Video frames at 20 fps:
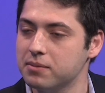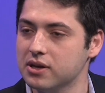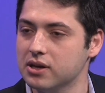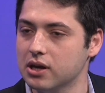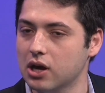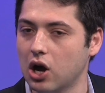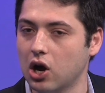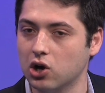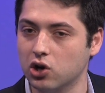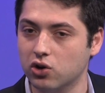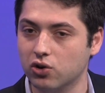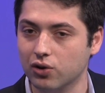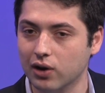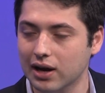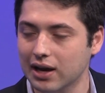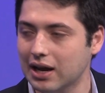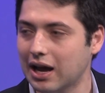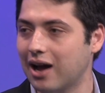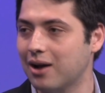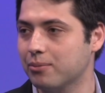be a
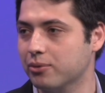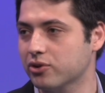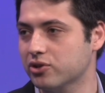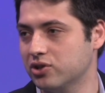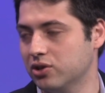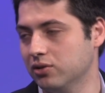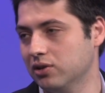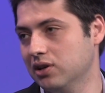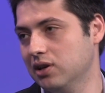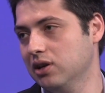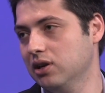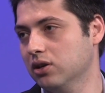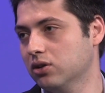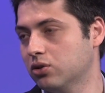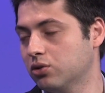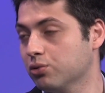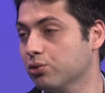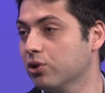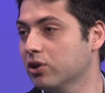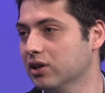great opportunity
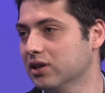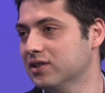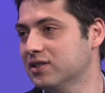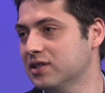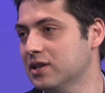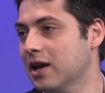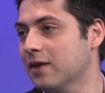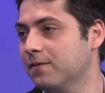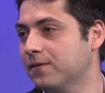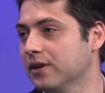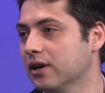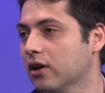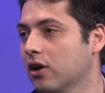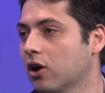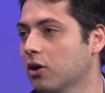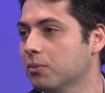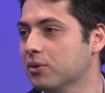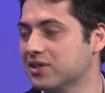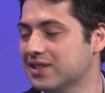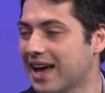through an ETF
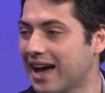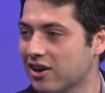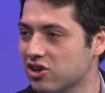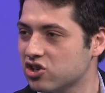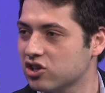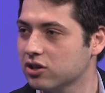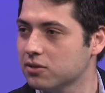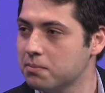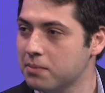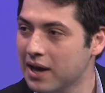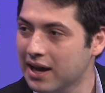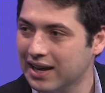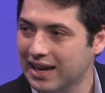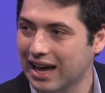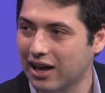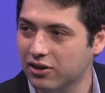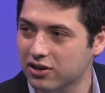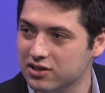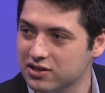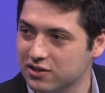vehicle, but to actually pick
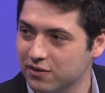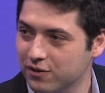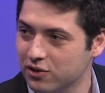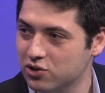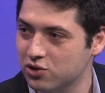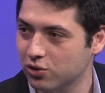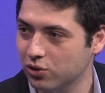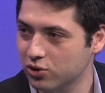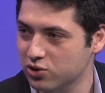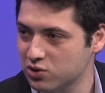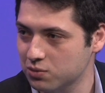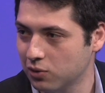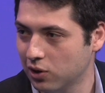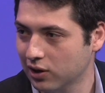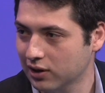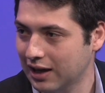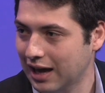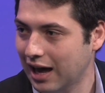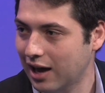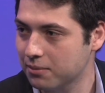out individual small
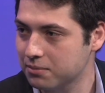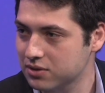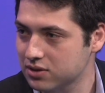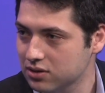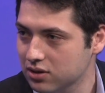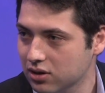caps.